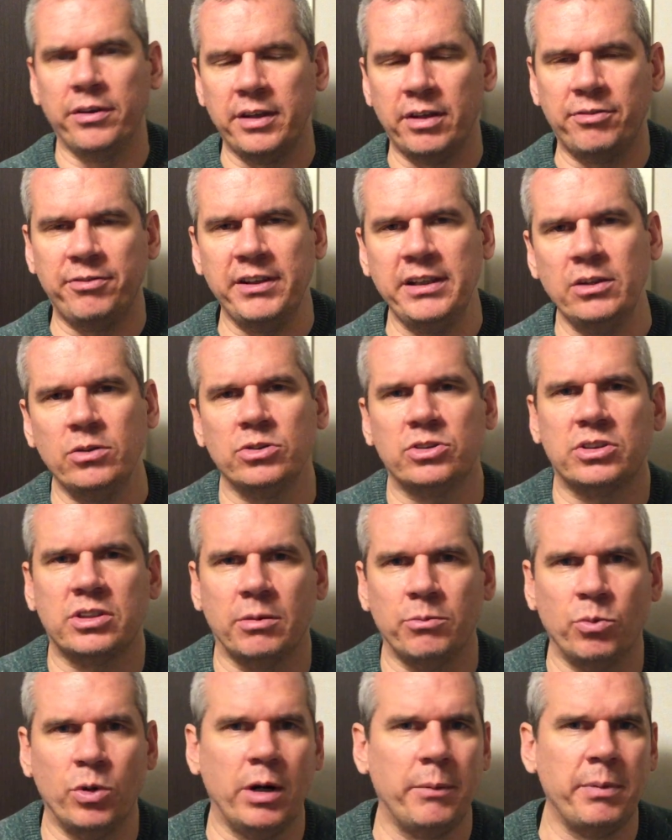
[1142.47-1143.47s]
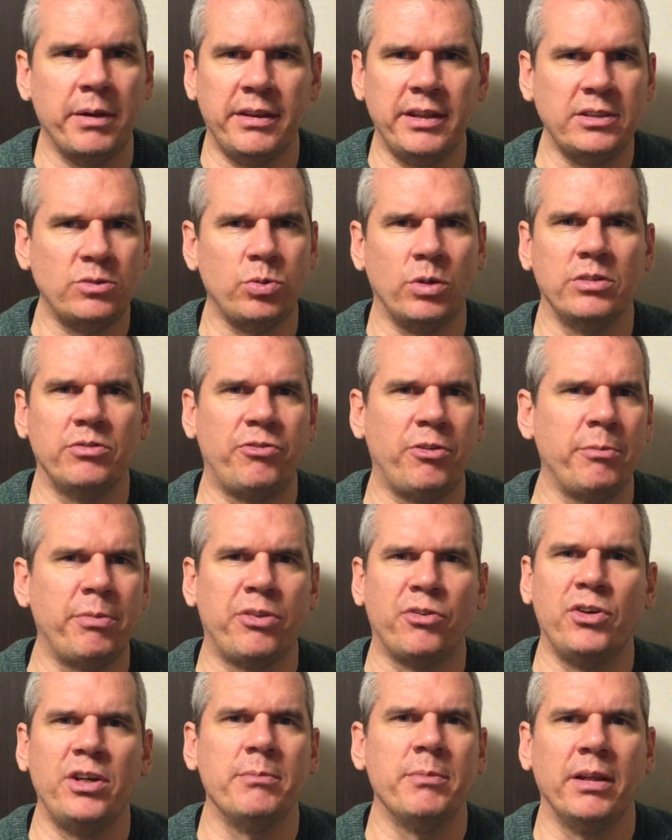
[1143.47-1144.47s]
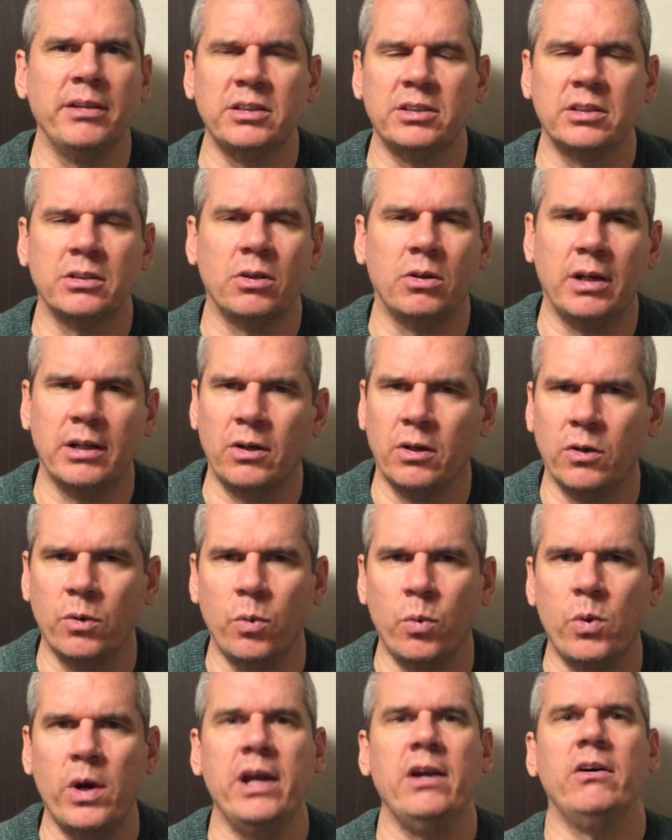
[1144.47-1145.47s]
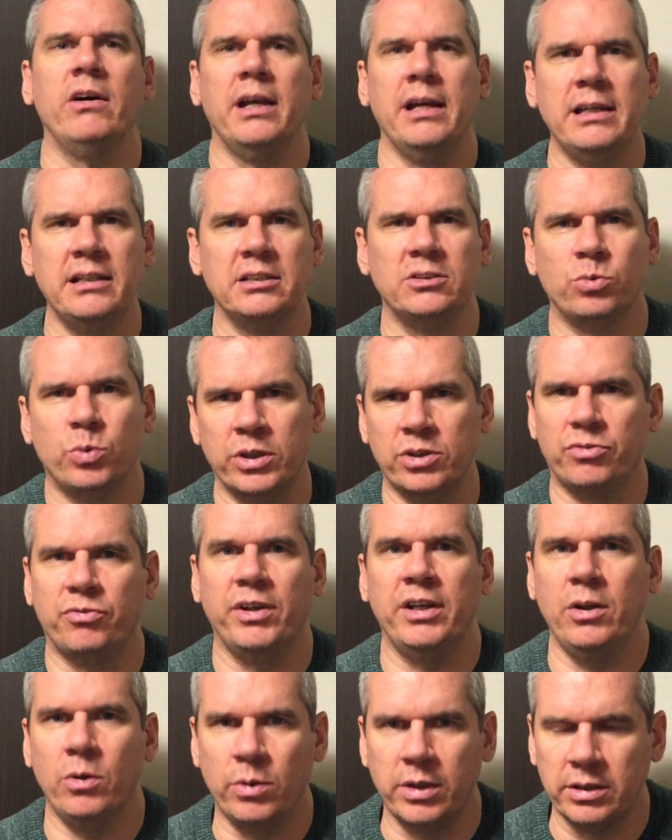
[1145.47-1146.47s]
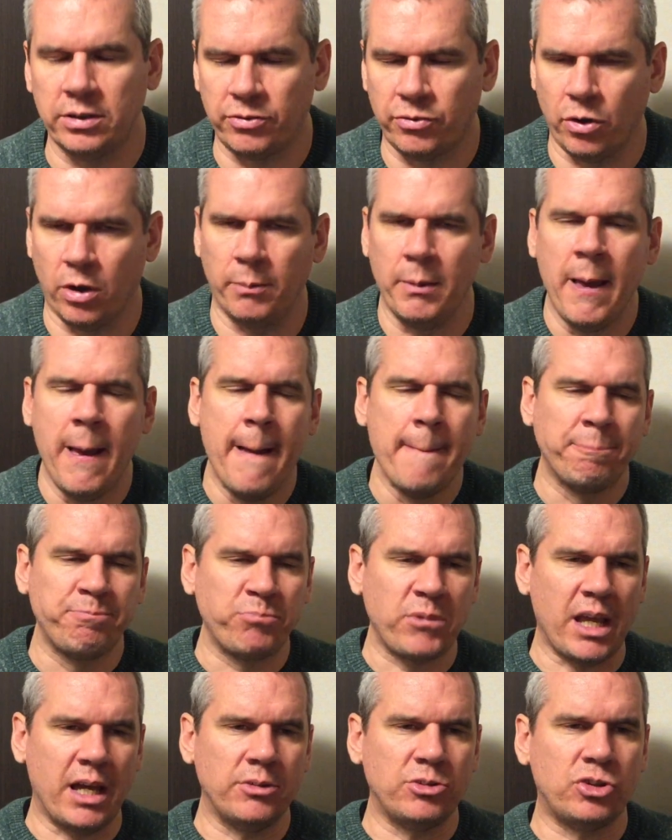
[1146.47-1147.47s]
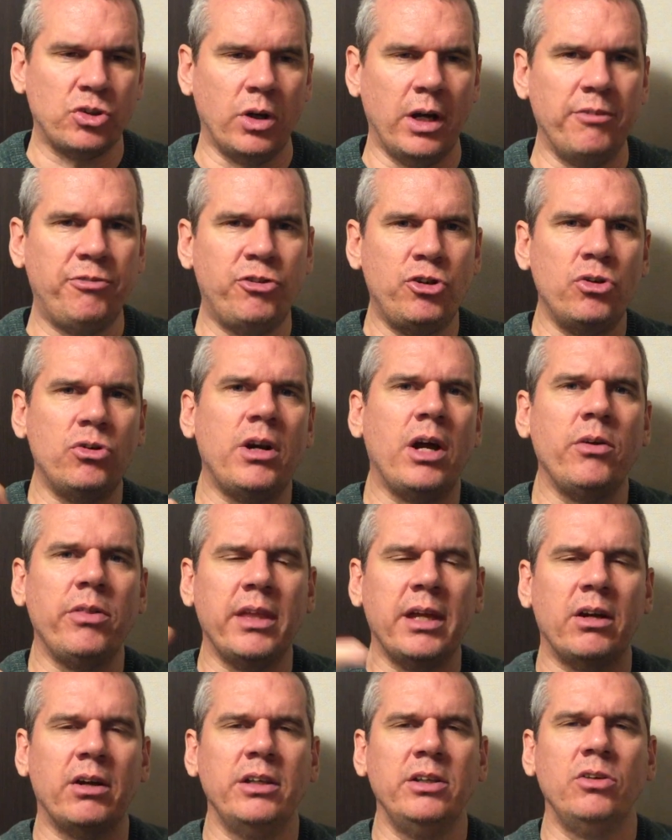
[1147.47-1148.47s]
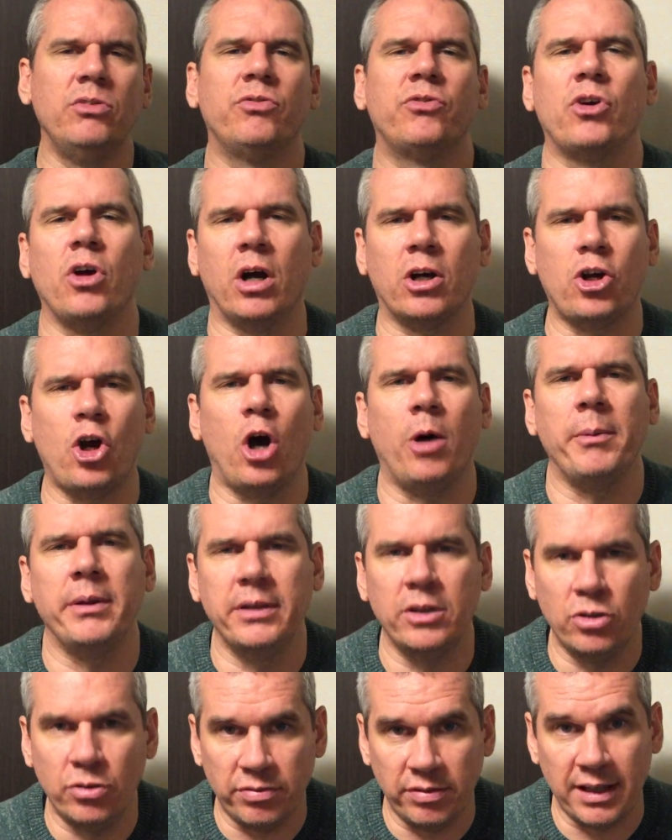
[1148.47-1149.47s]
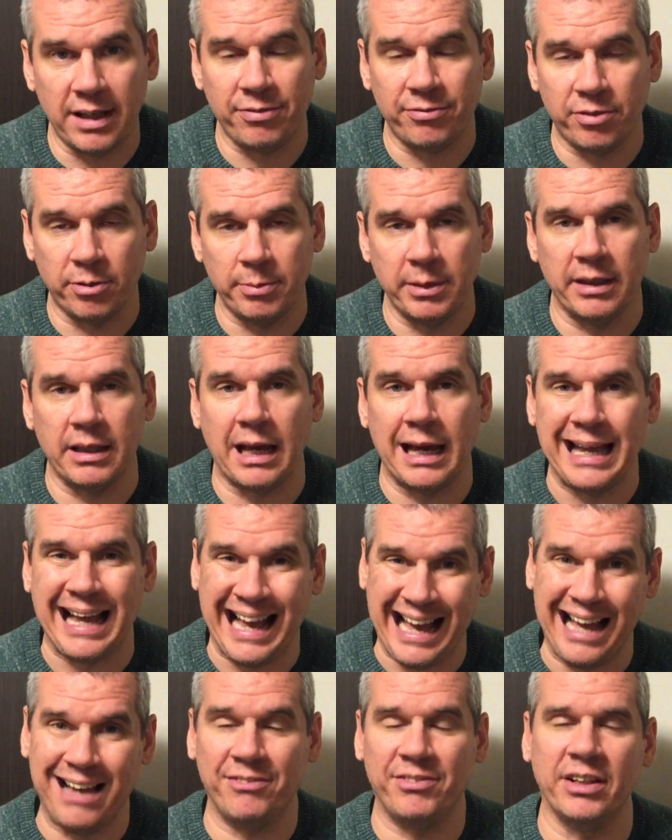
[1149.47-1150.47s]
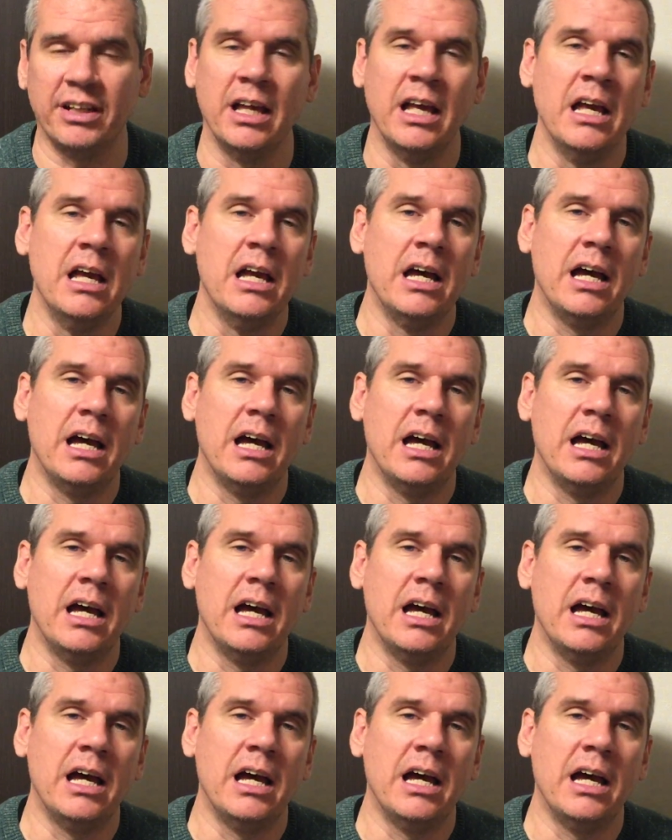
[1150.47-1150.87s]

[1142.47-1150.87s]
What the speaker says: on their videos somewhere, but this one from 3 months ago, I don't know where it is, which video it's from. So if you're out there and you've got a comment that you've left for me that I haven't